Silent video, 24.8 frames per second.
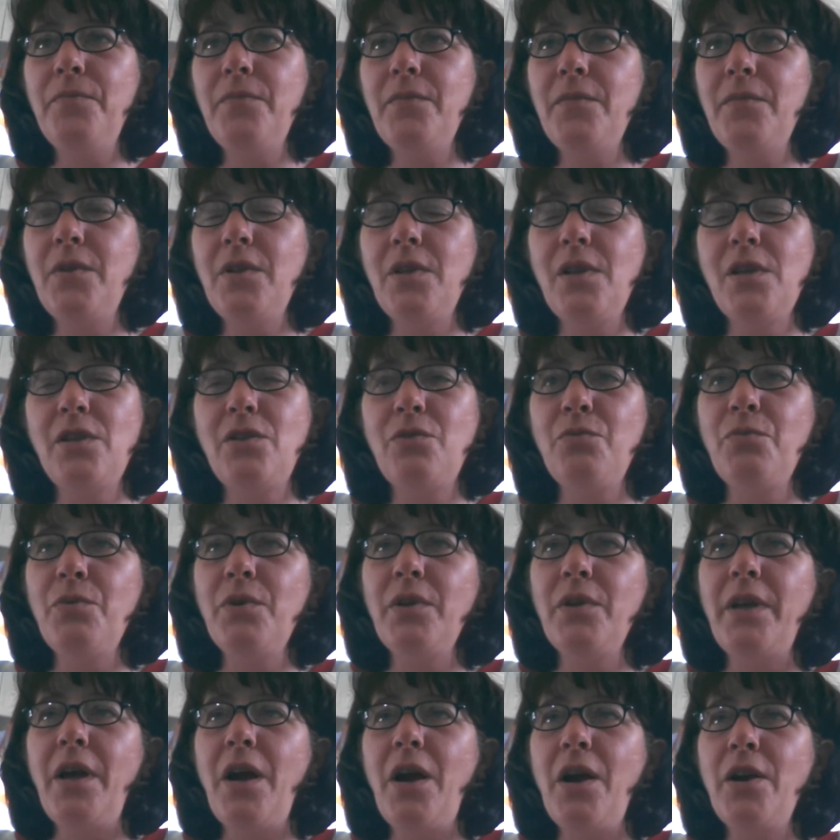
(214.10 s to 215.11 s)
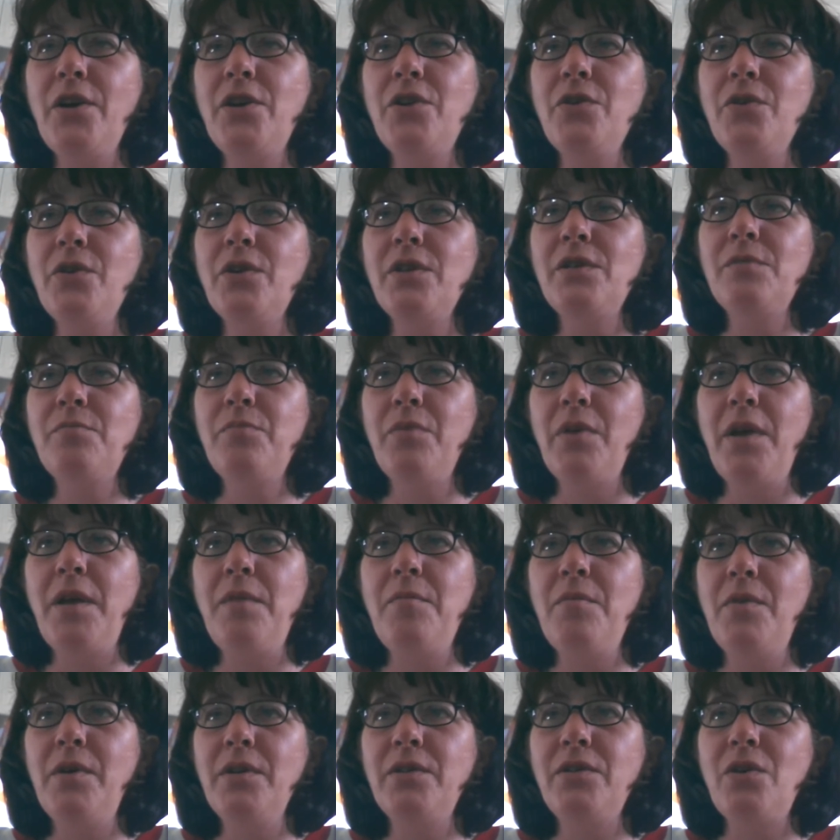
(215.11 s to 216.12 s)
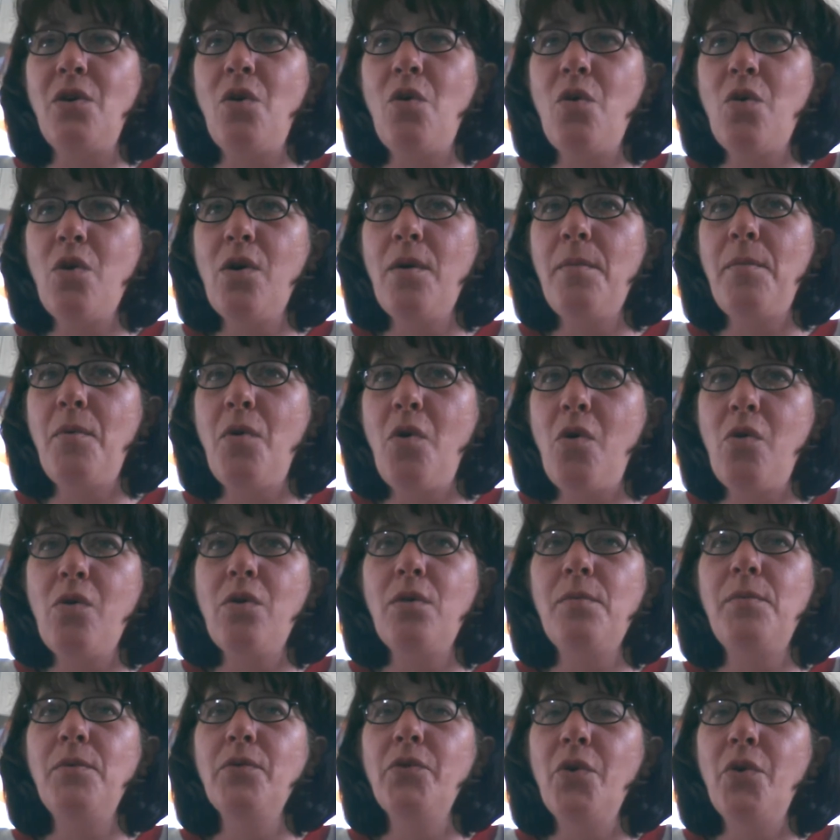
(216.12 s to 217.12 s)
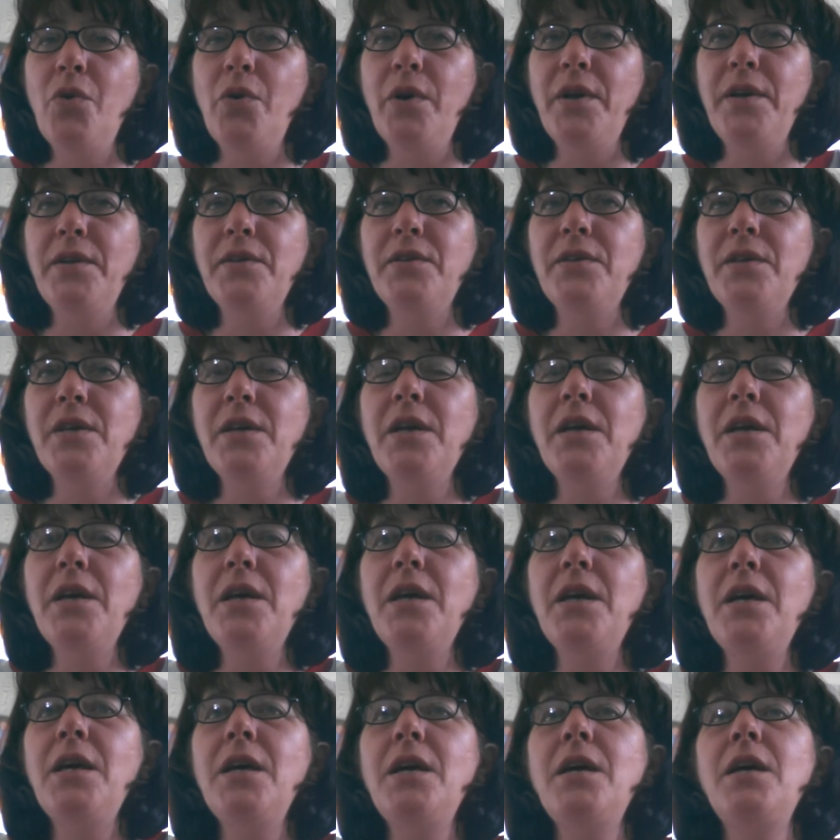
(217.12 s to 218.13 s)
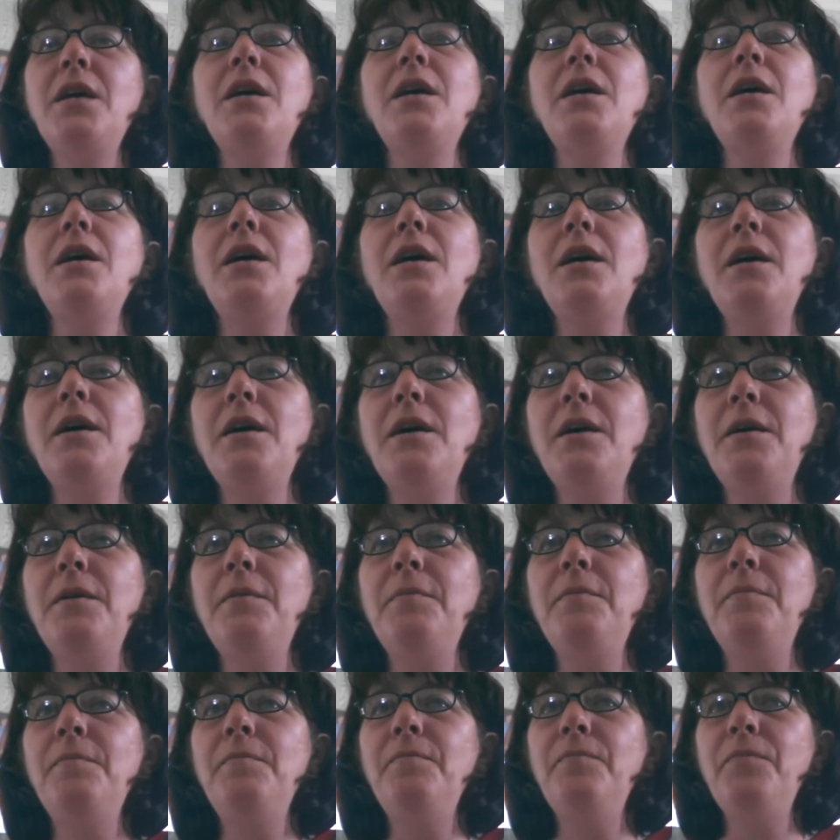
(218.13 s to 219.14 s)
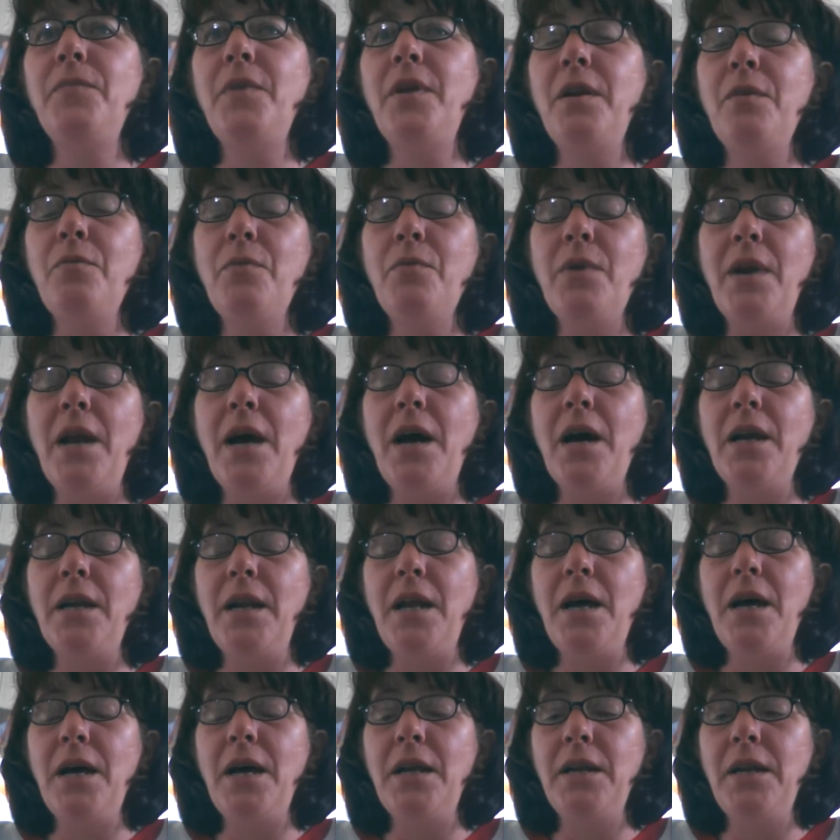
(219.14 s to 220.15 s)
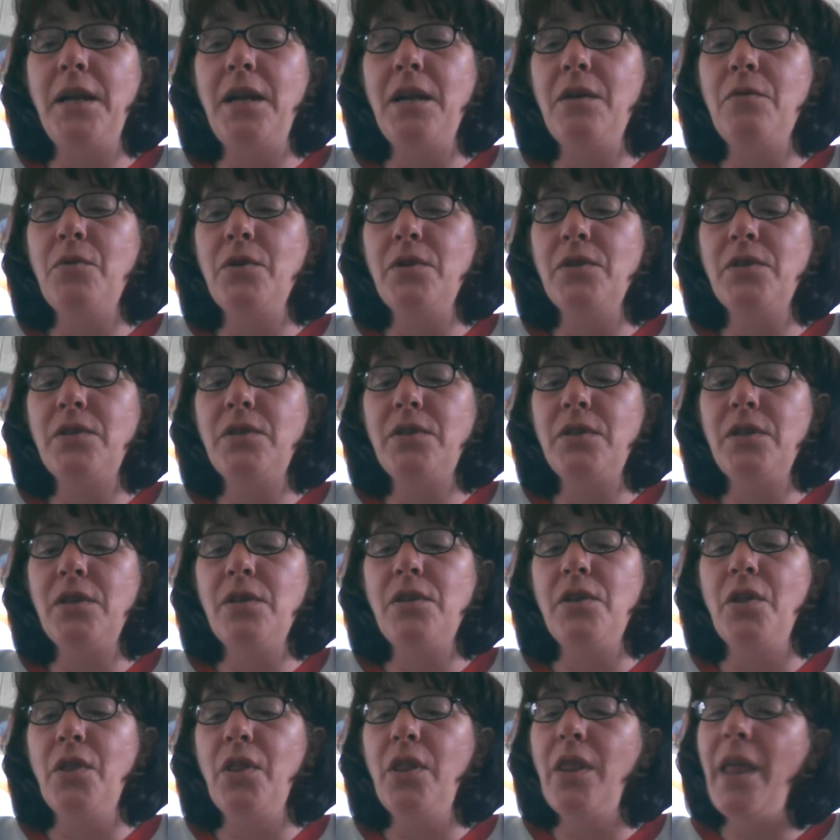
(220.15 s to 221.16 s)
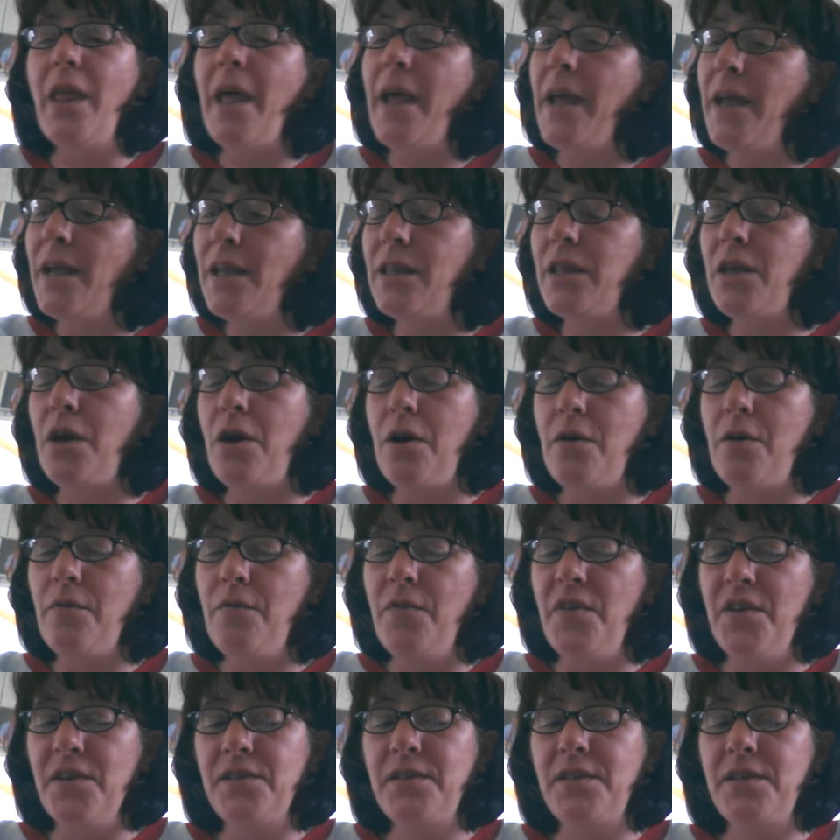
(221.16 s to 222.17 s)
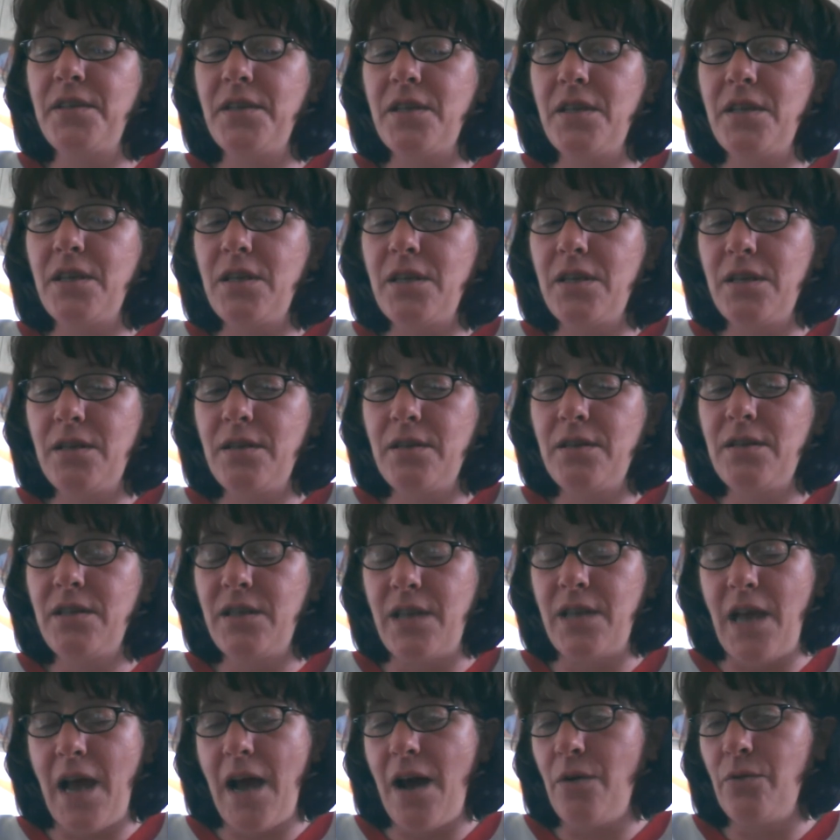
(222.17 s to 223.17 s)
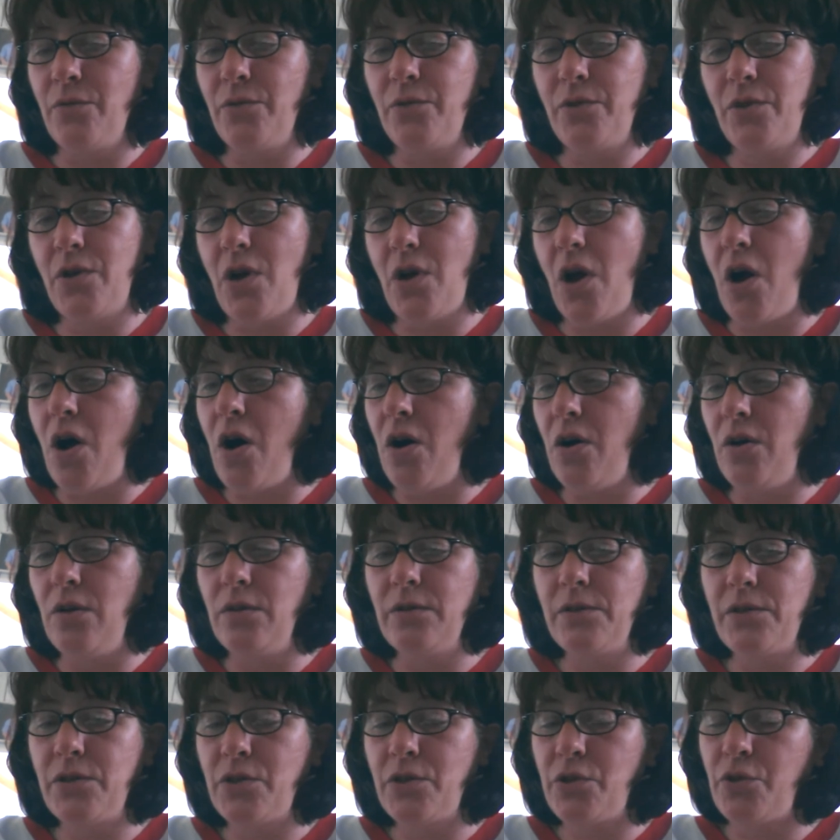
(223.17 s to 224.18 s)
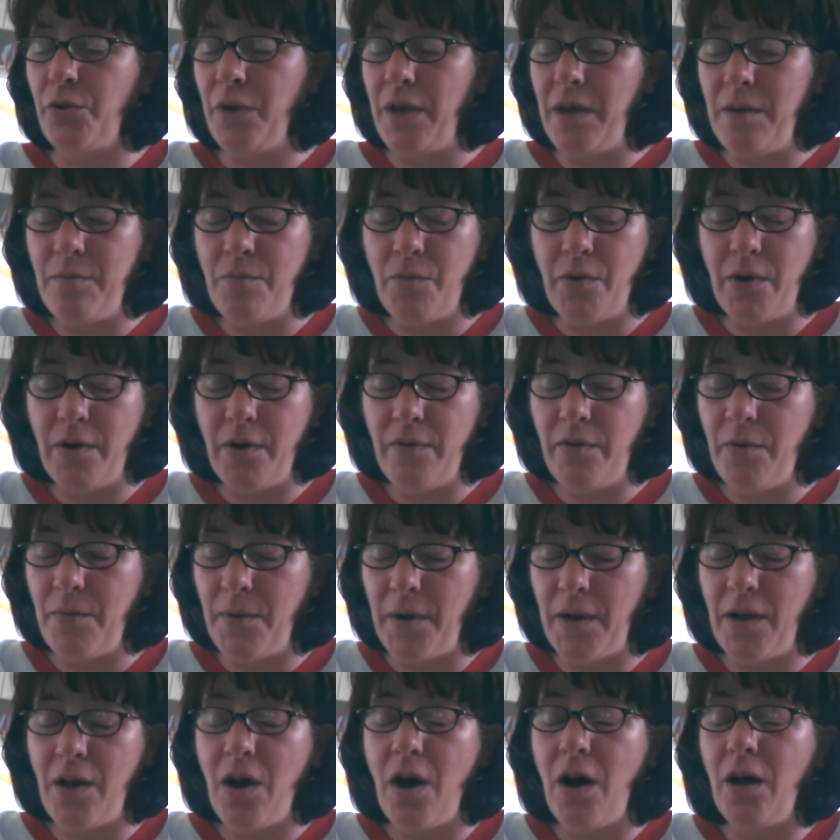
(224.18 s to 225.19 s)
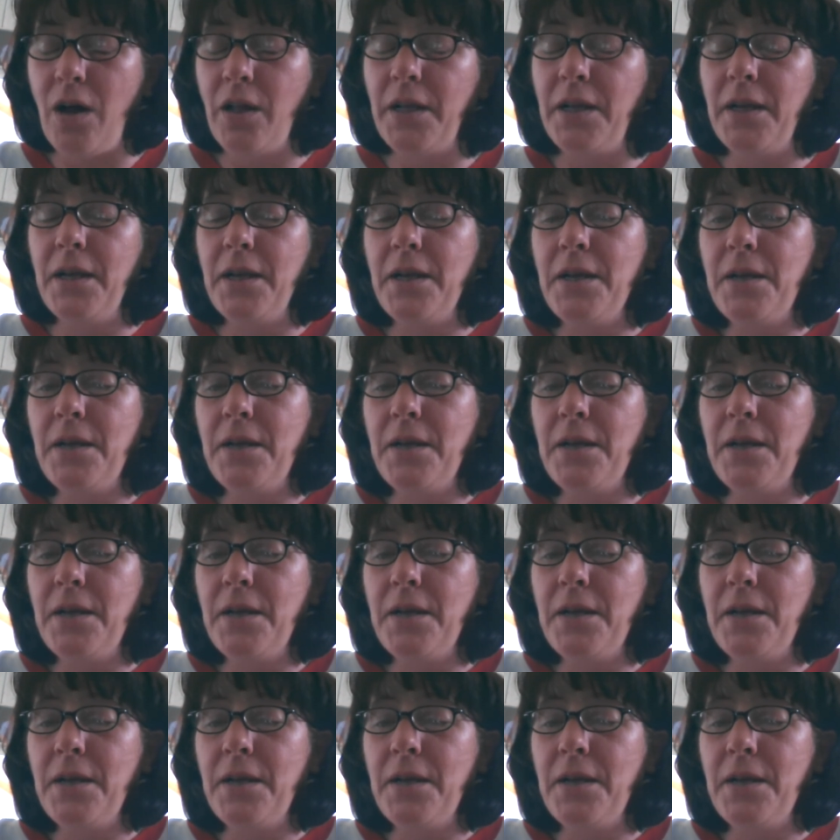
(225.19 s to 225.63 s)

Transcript: It's really hard to explain, but it's a horrible, horrible noise. And it went on, and it was the length of this sound, call, scream, whatever you want to call it,